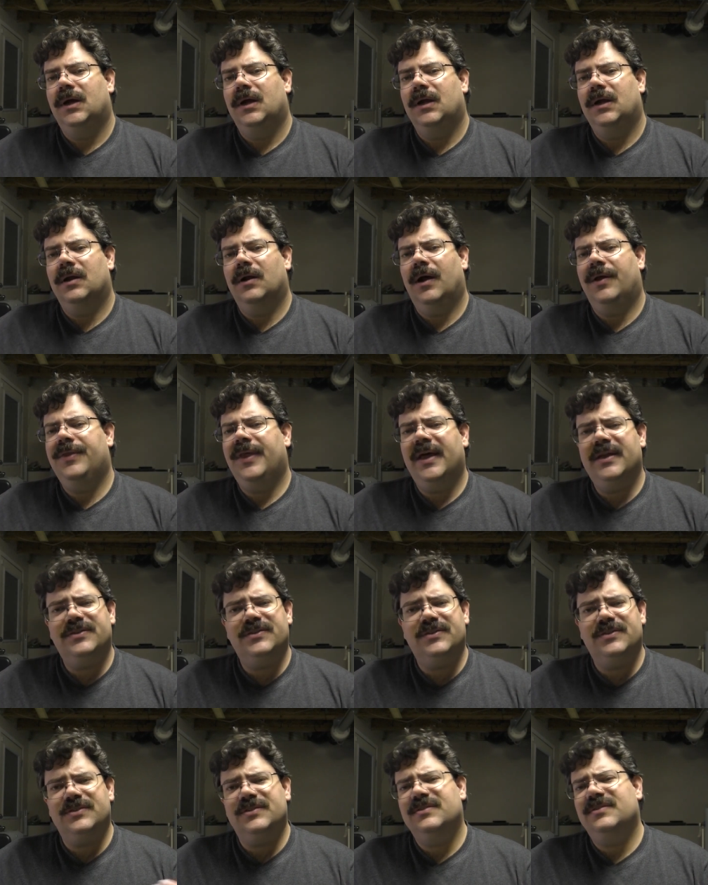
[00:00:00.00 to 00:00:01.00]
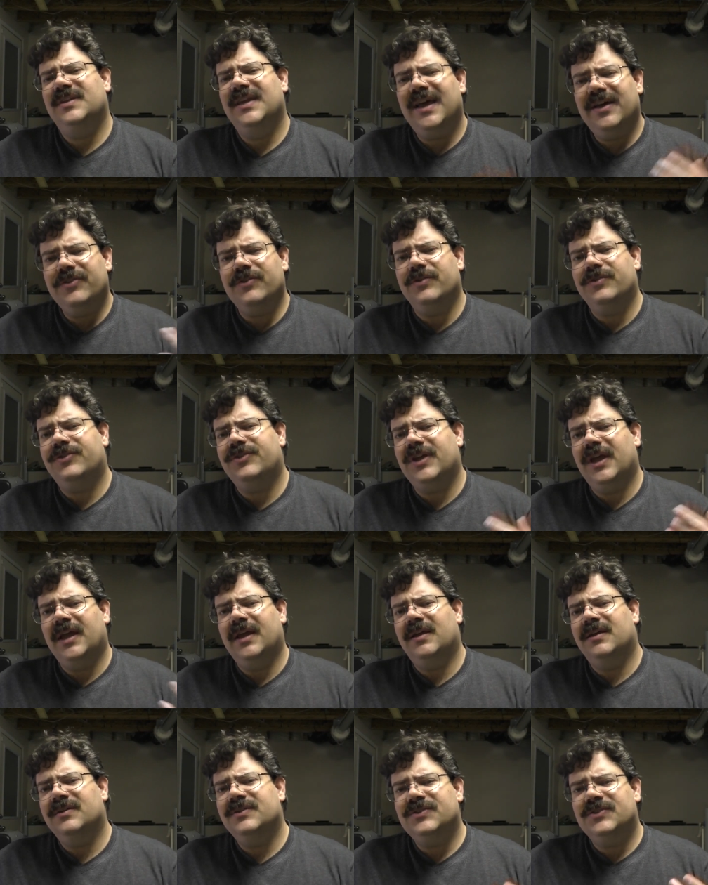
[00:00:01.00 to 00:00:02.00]
You know, and that's the other
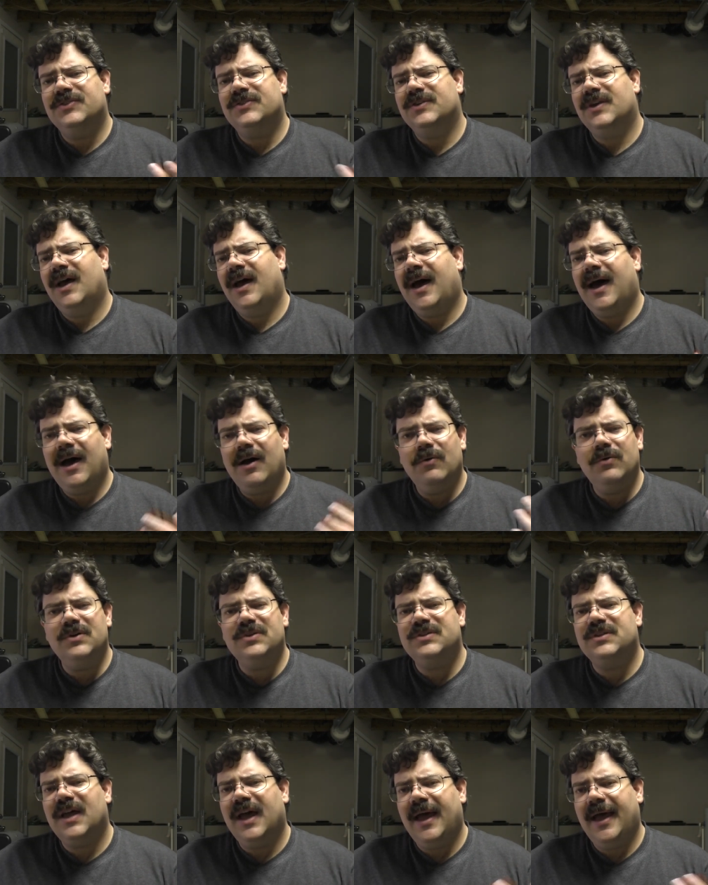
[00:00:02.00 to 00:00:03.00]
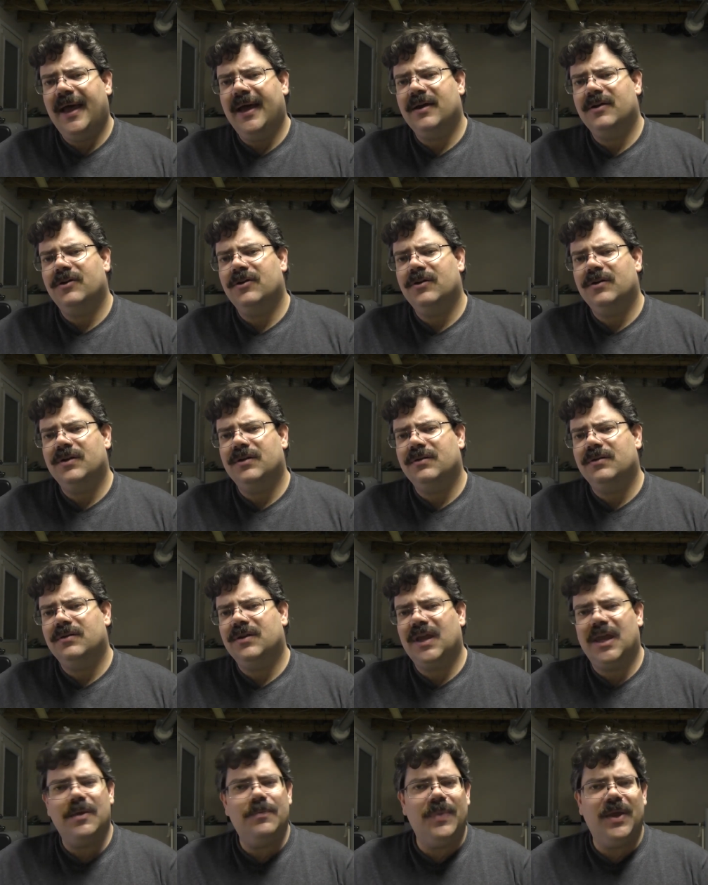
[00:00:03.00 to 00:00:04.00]
thing is uh, how is the hacker
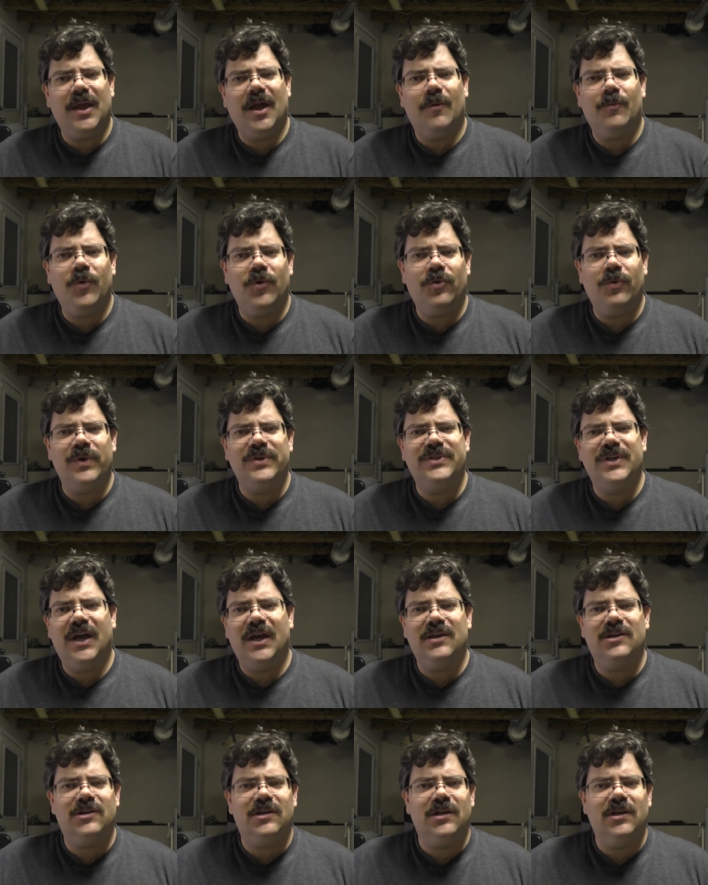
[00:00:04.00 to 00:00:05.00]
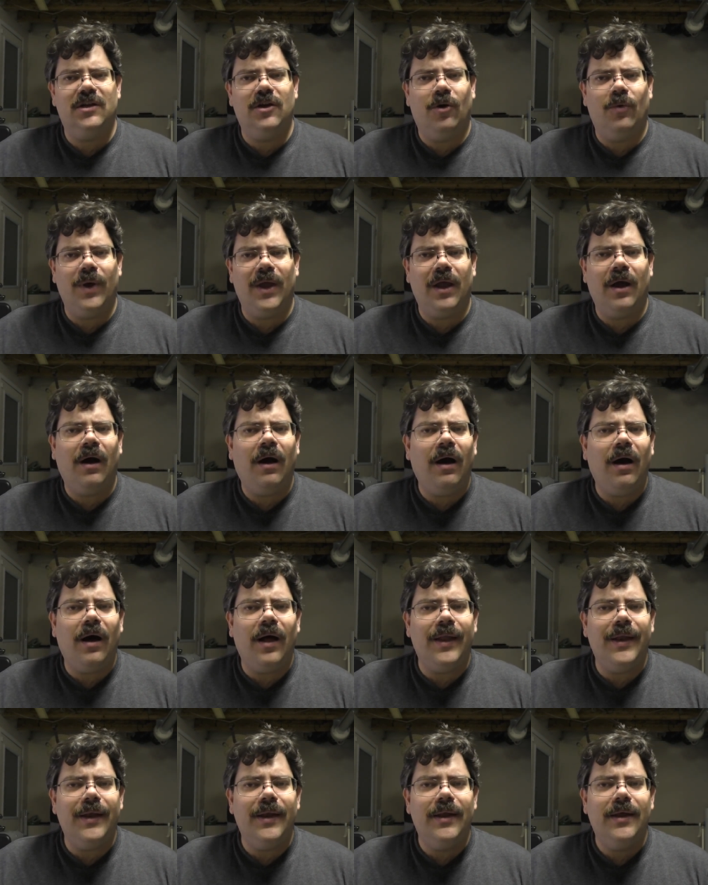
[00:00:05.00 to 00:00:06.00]
keeping up with what's actually going on?